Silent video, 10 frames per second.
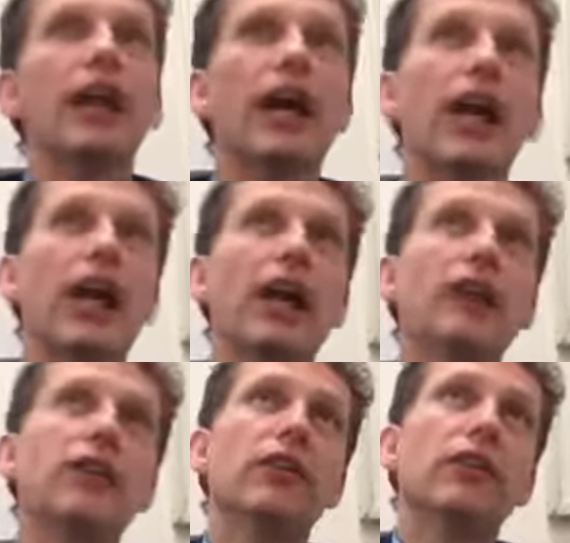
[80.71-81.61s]

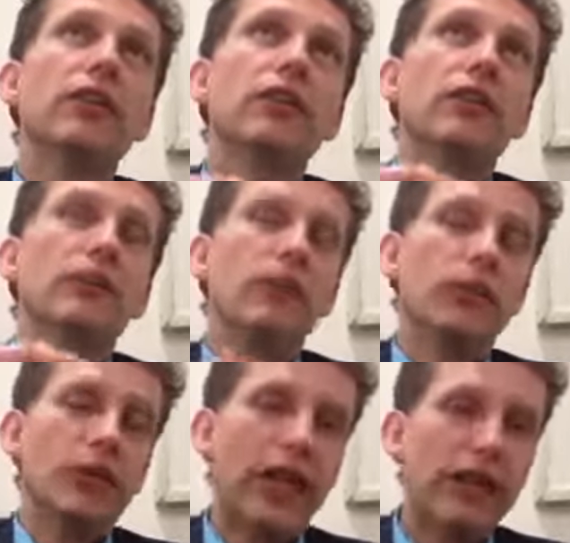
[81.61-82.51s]
And the
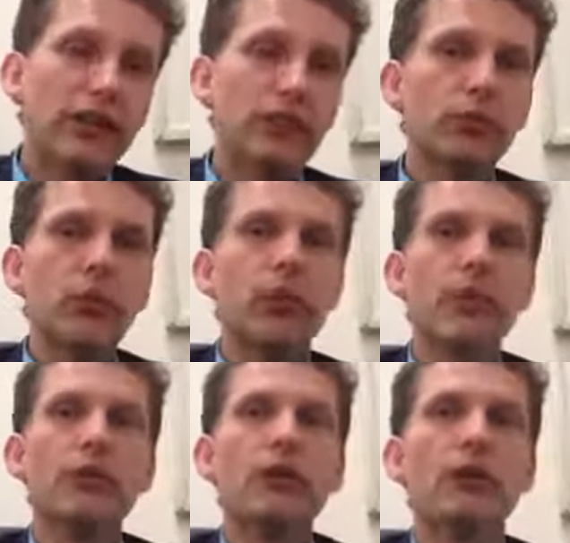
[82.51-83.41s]
latest
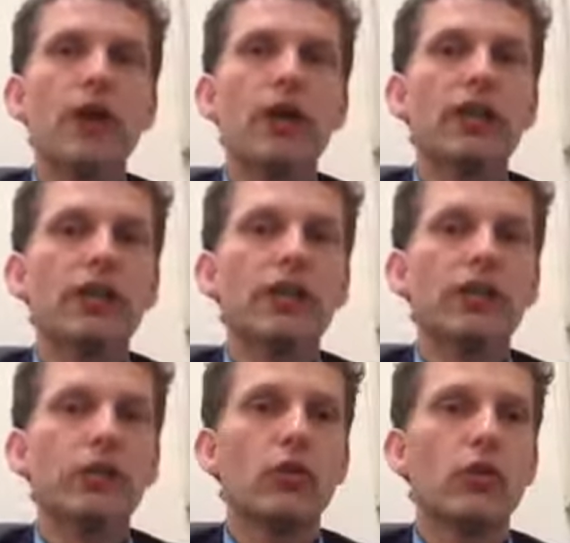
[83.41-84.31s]
program we are starting, that's
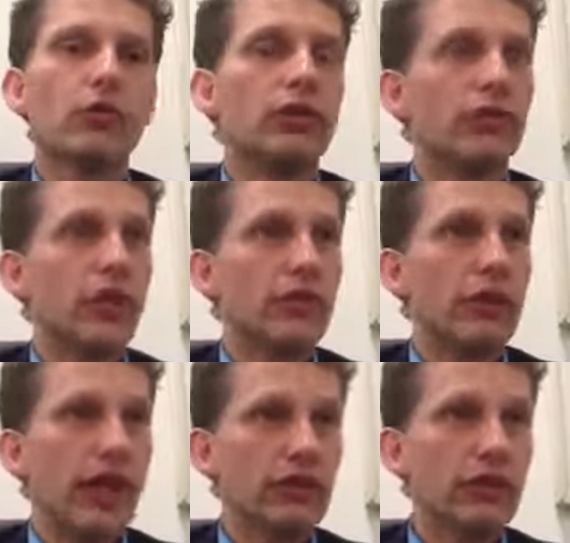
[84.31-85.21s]
called Design for
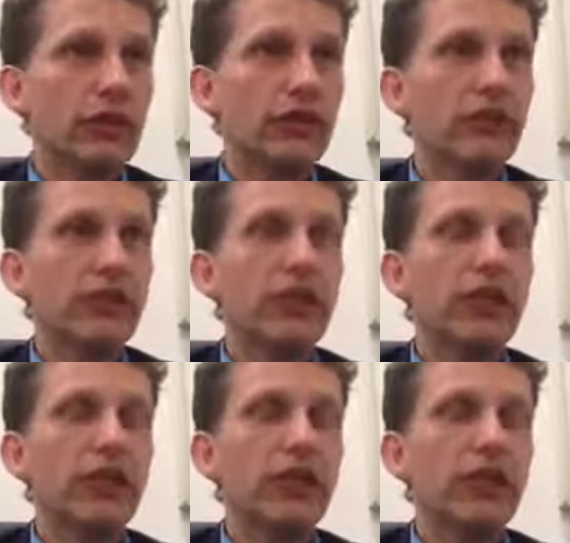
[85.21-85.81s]
Excellence.